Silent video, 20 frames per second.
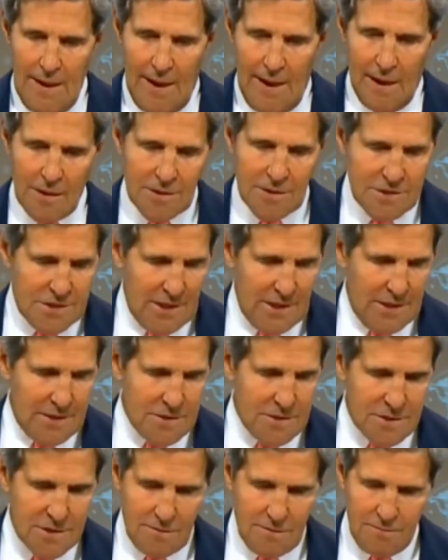Our
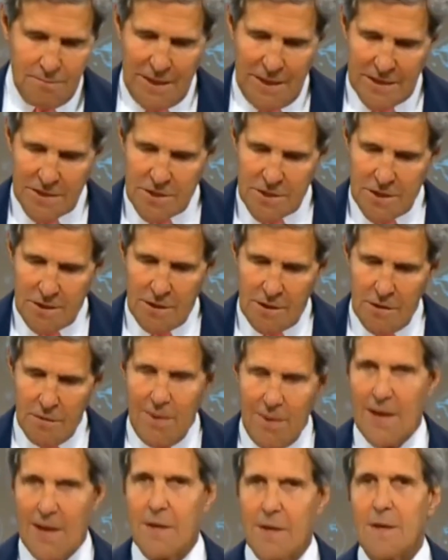sense of basic
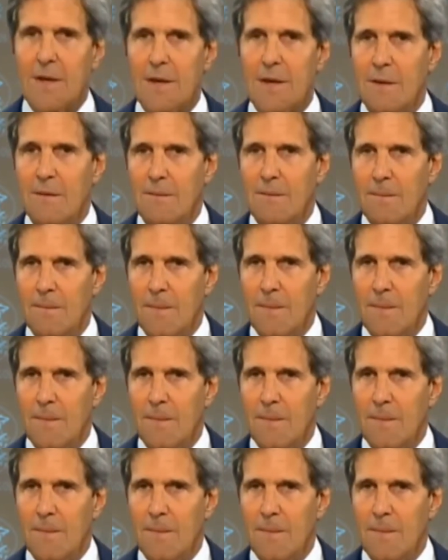humanity